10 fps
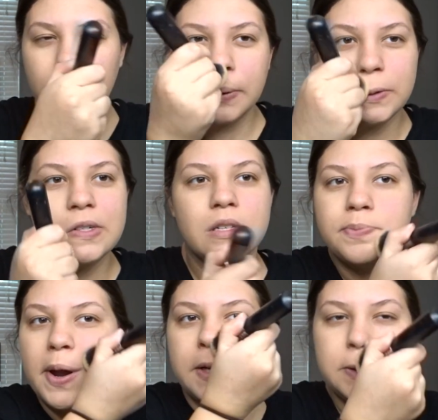use this
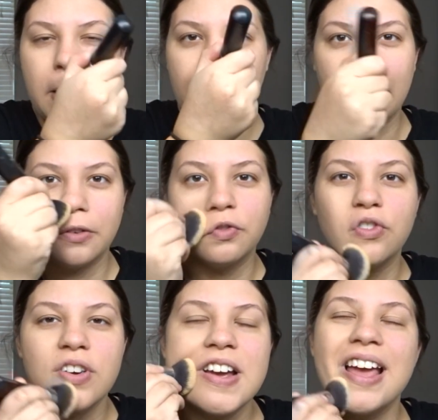brush so I can
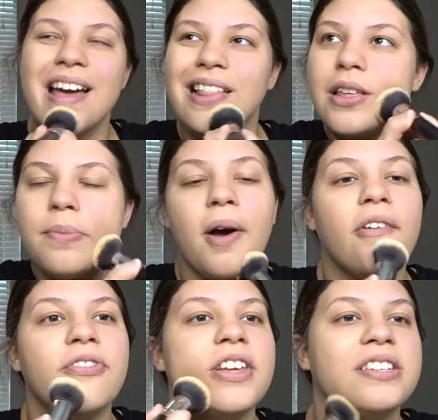really
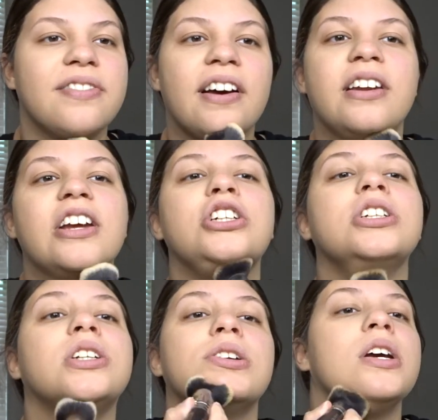buff this
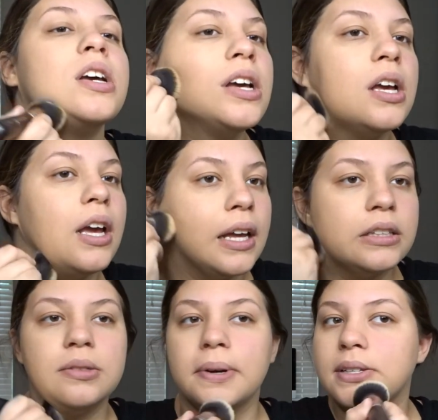foundation
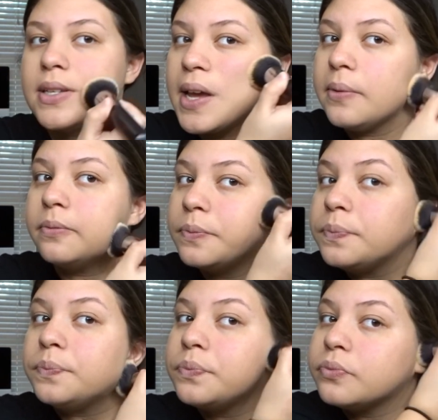into my skin.
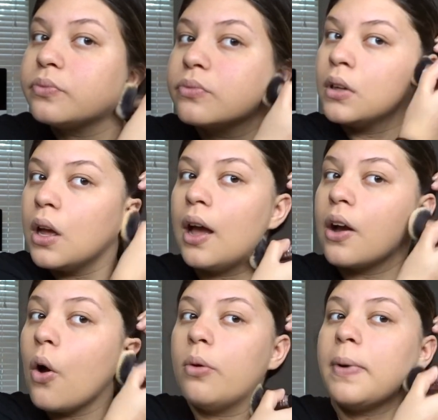I
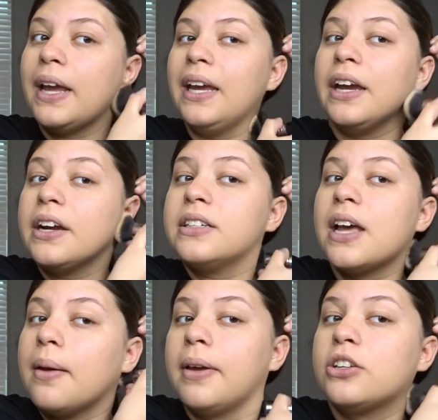go on my ears.
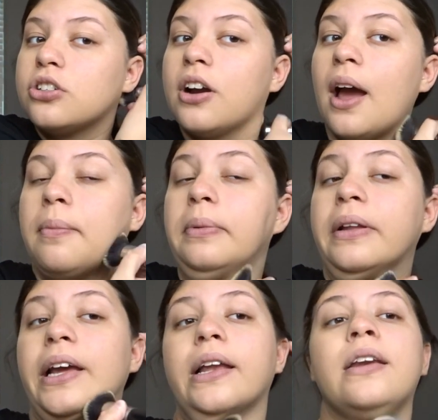I make sure I
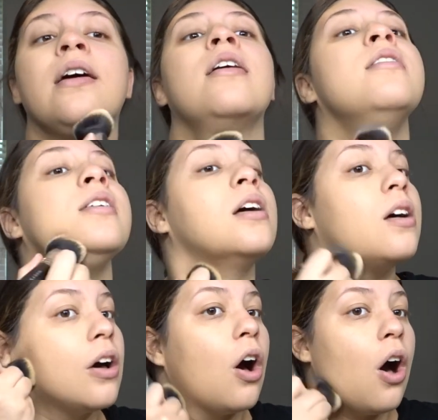blend
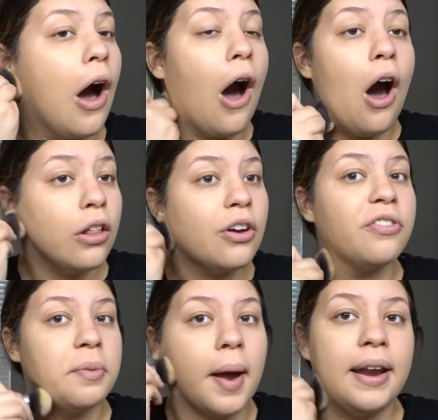all
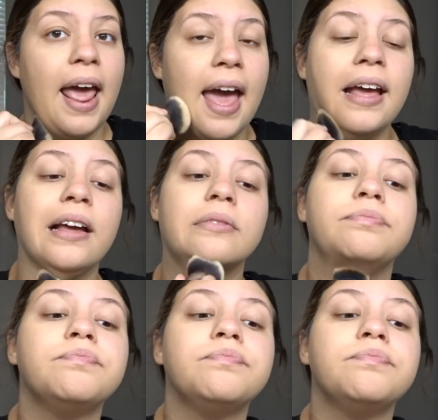over my neck.